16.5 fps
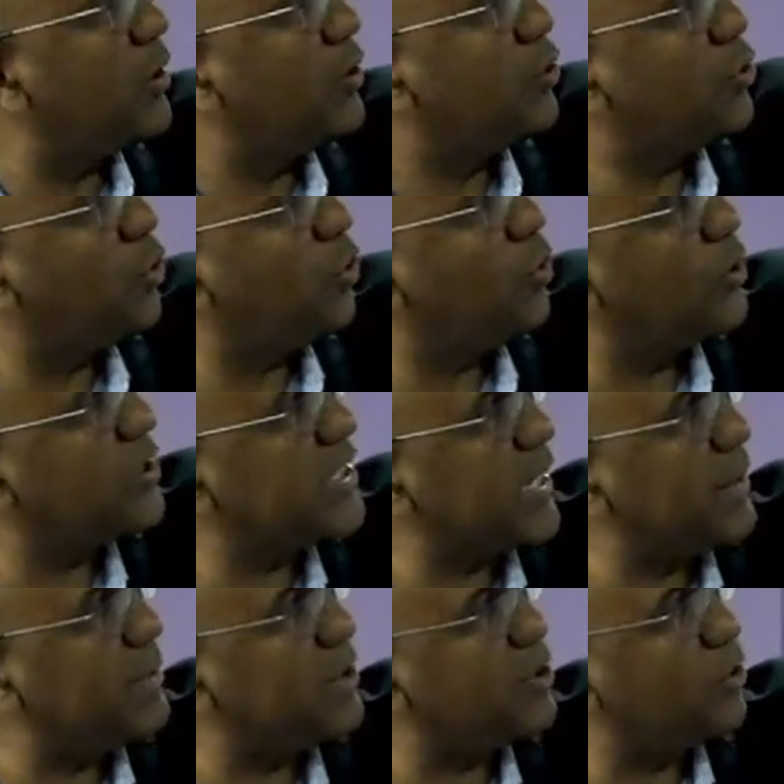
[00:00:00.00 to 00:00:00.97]
tone,
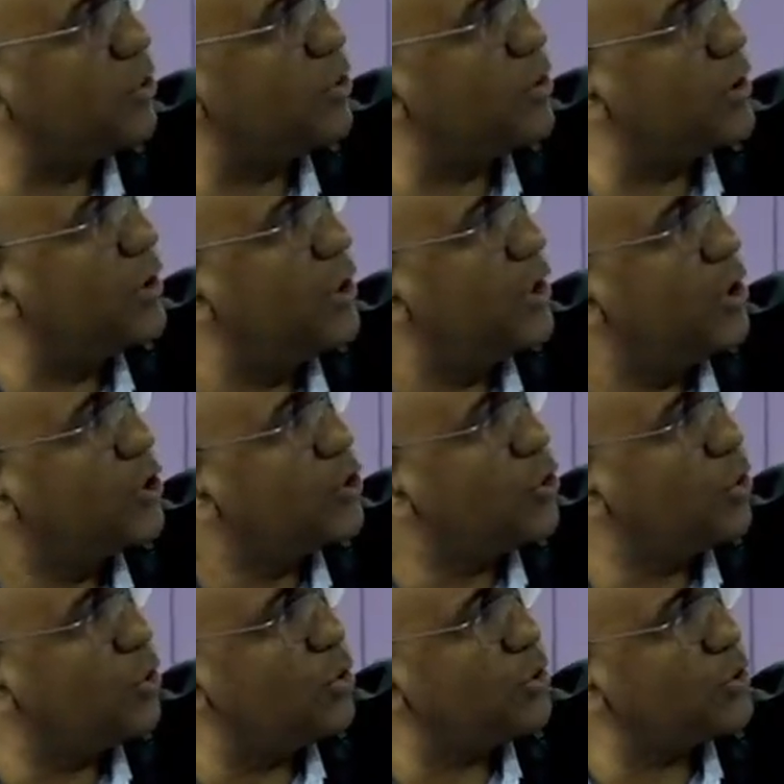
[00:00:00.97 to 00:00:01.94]
semitone,
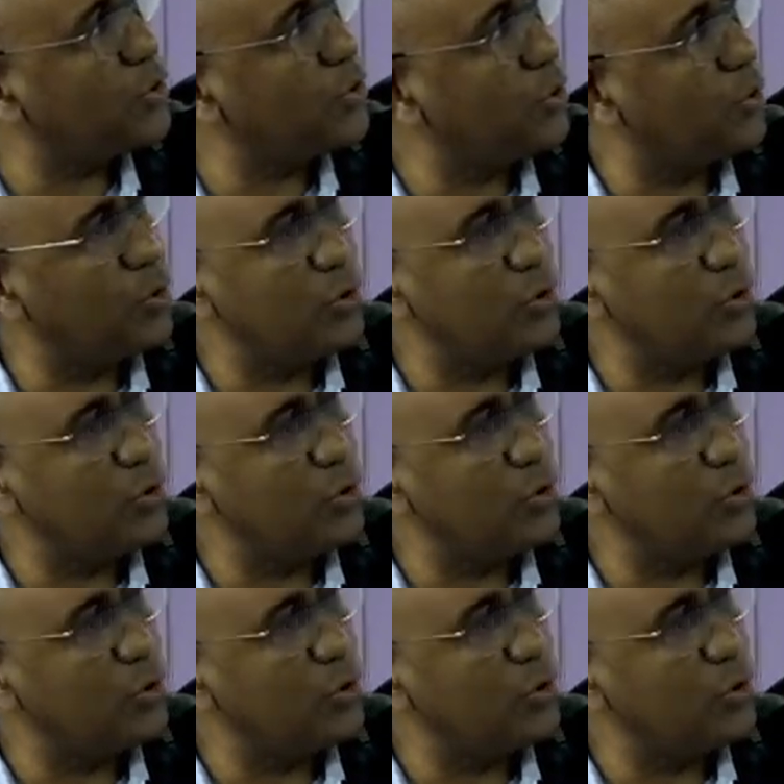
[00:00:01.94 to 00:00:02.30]
tone, tone,